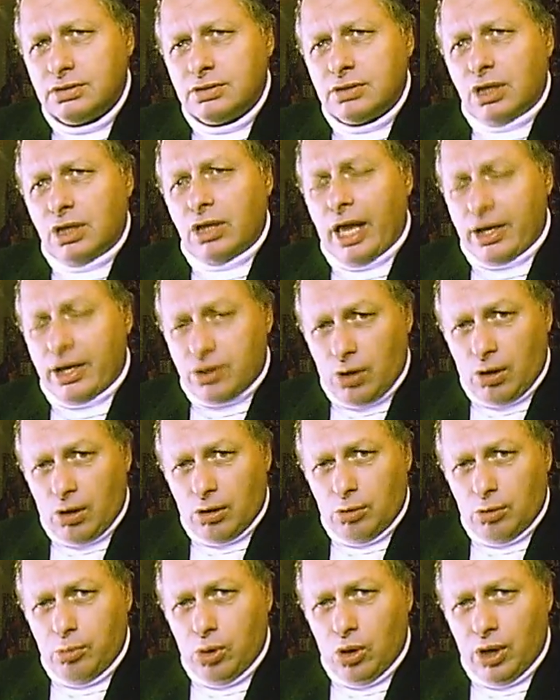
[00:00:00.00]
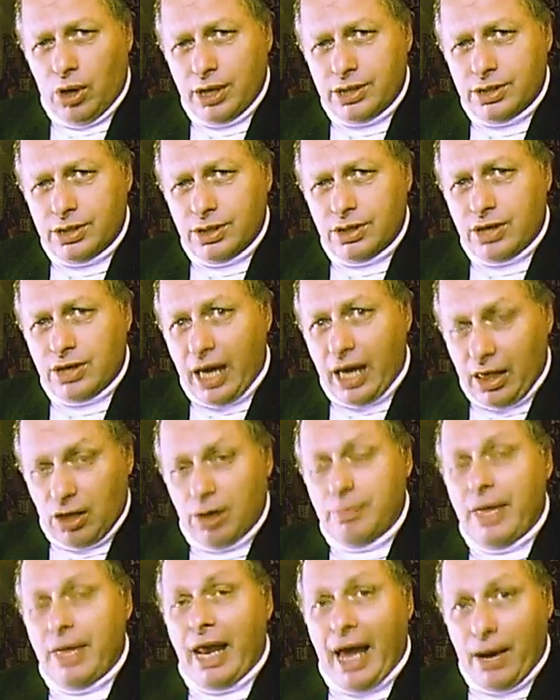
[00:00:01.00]
electoral boards telling
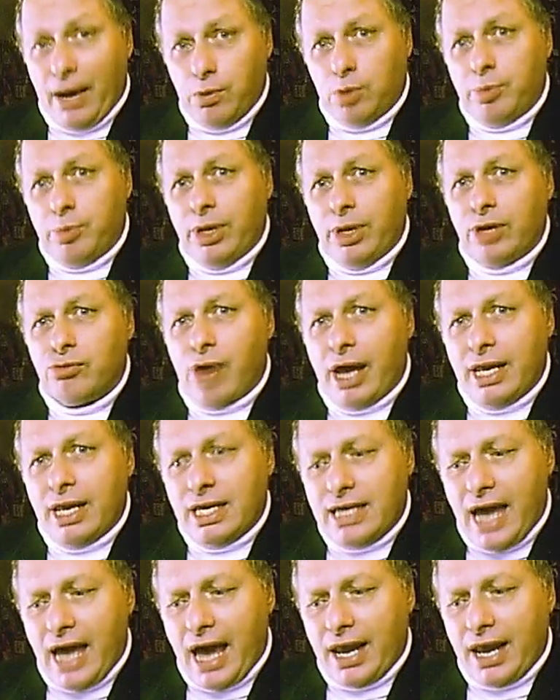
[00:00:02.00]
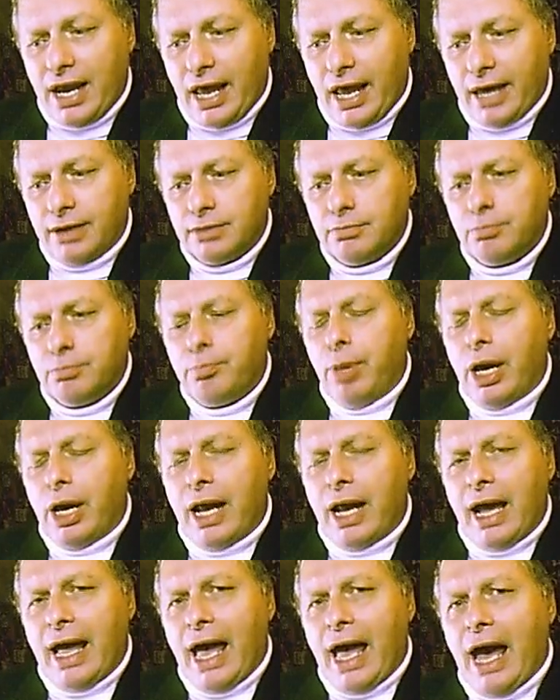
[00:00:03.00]
them that I will be a write-in candidate, but
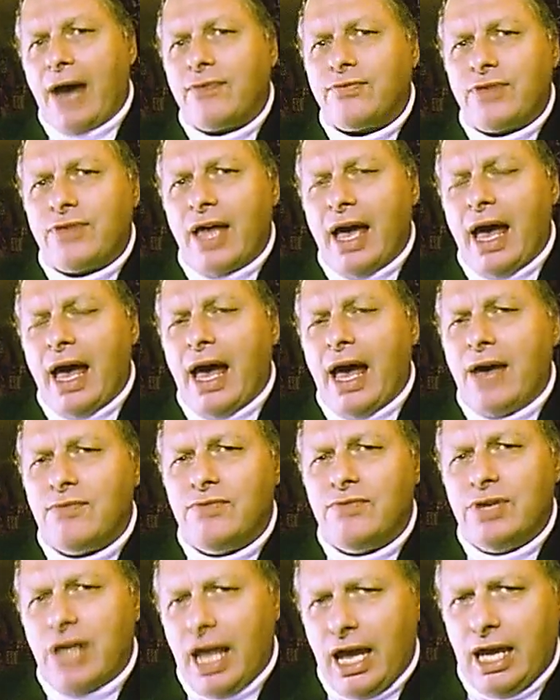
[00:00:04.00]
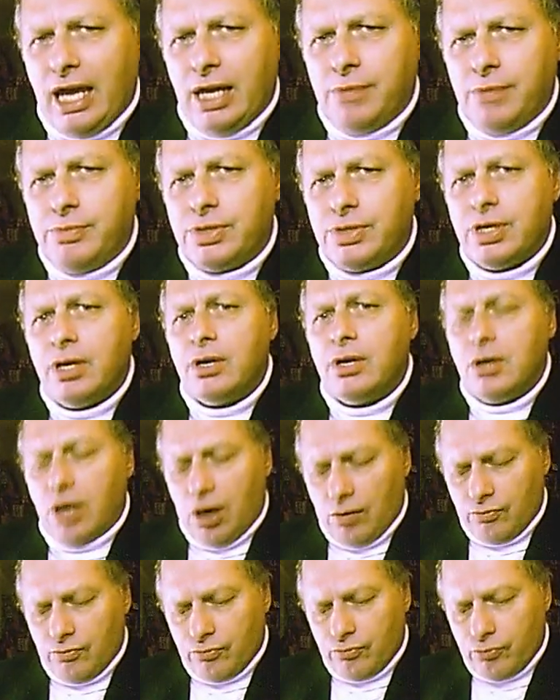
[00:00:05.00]
I have to have names
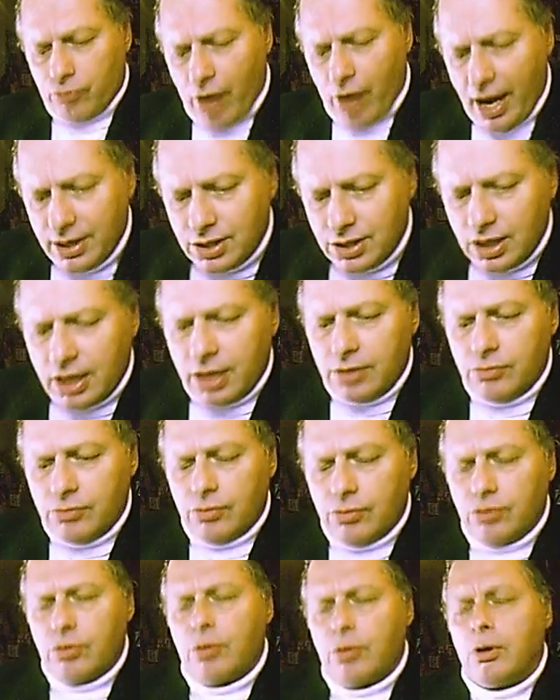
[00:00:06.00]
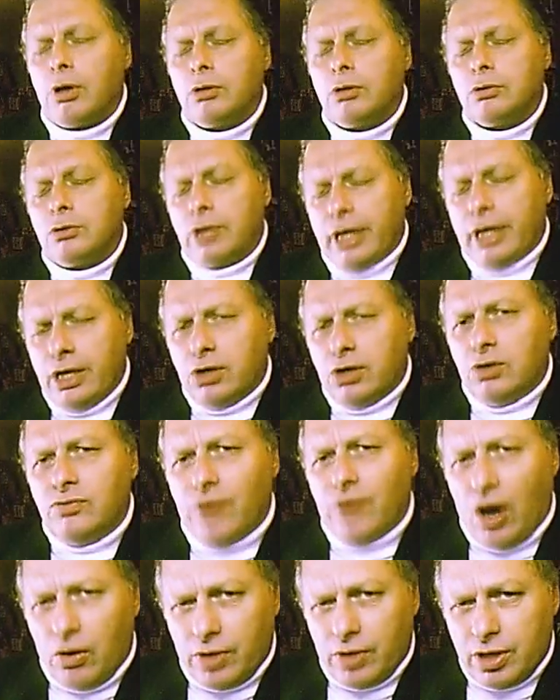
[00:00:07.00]
of resident legal
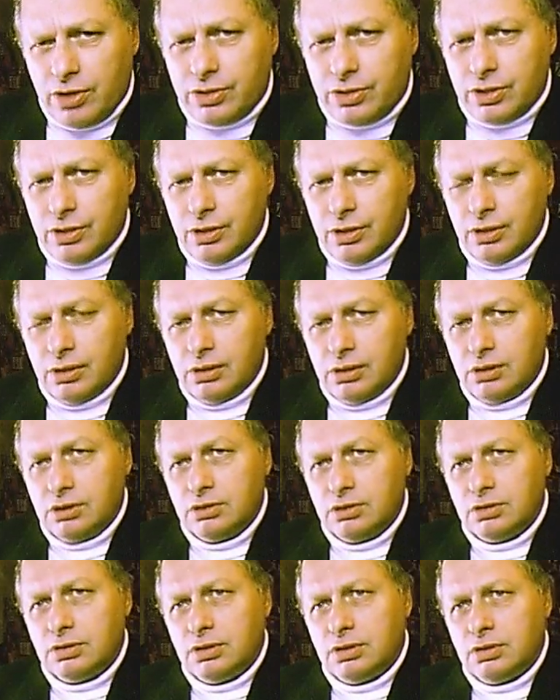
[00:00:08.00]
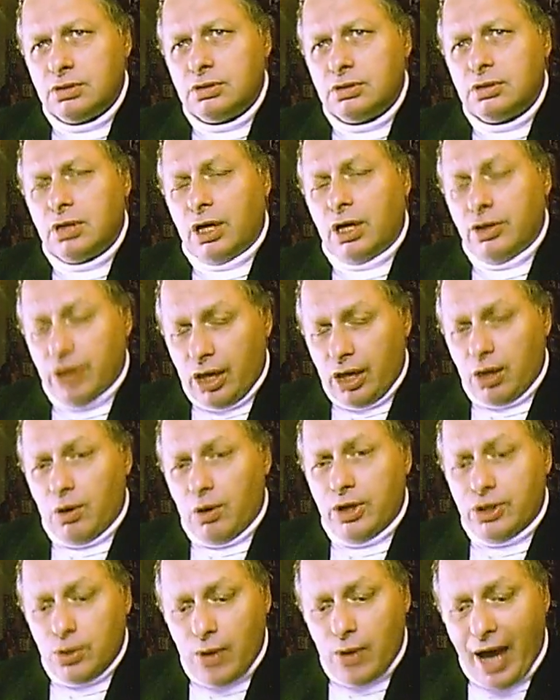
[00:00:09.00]
voters. In other
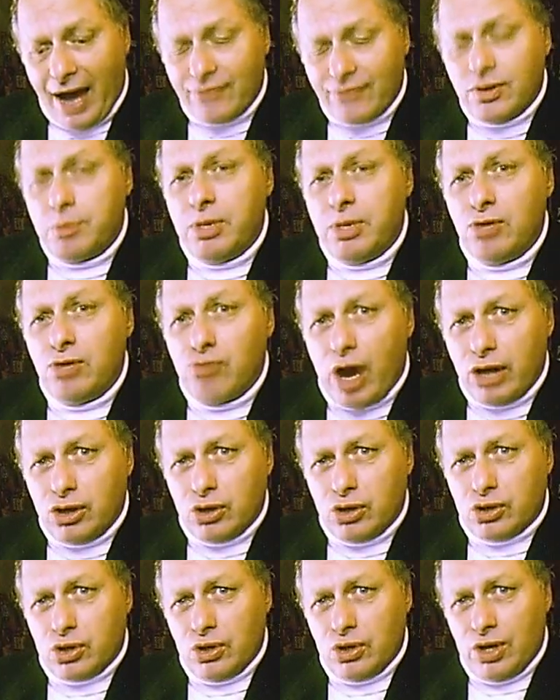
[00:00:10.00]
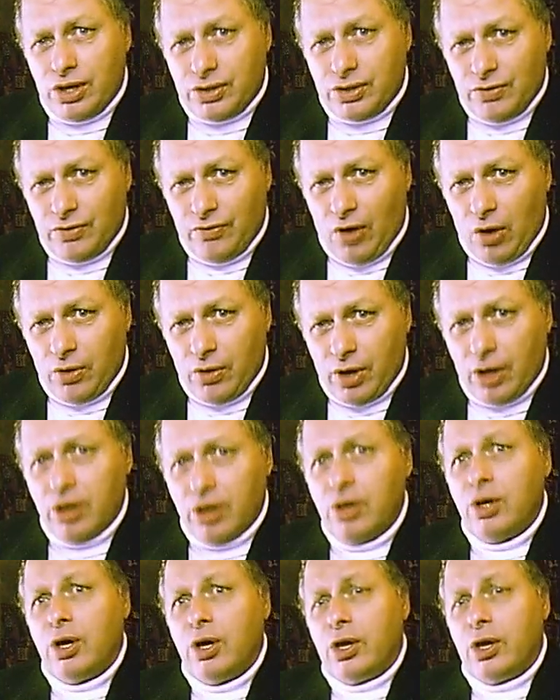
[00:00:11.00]
words, you have to be registered as a voter,
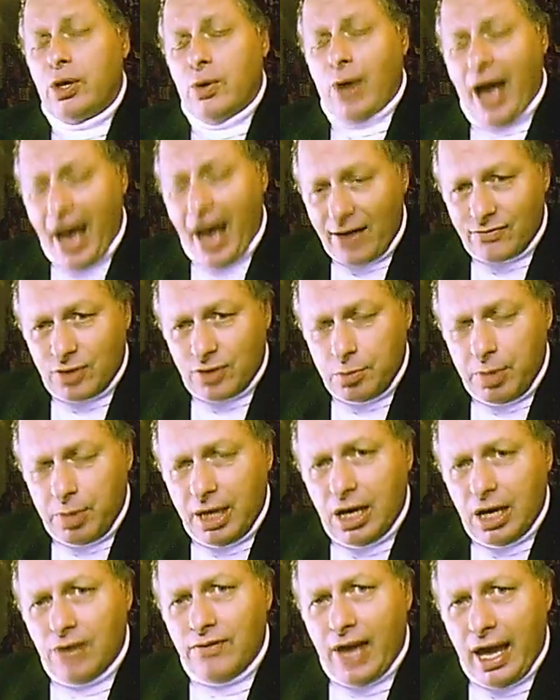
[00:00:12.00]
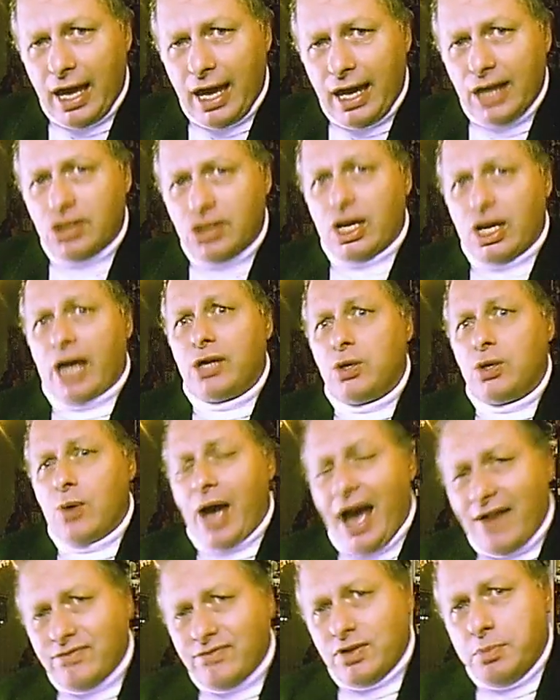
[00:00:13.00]
you have to be of age, and you
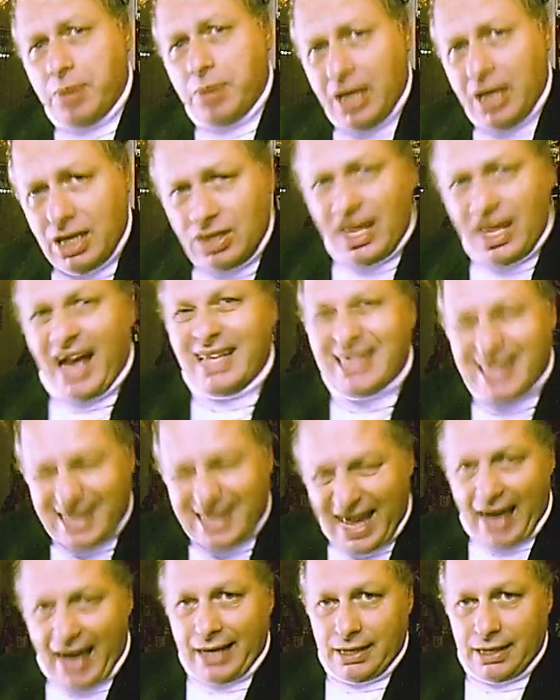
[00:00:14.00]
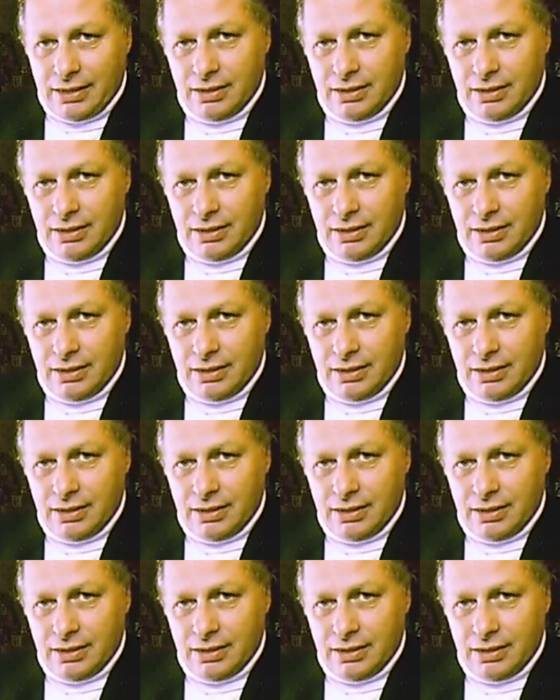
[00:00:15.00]
have to be in that state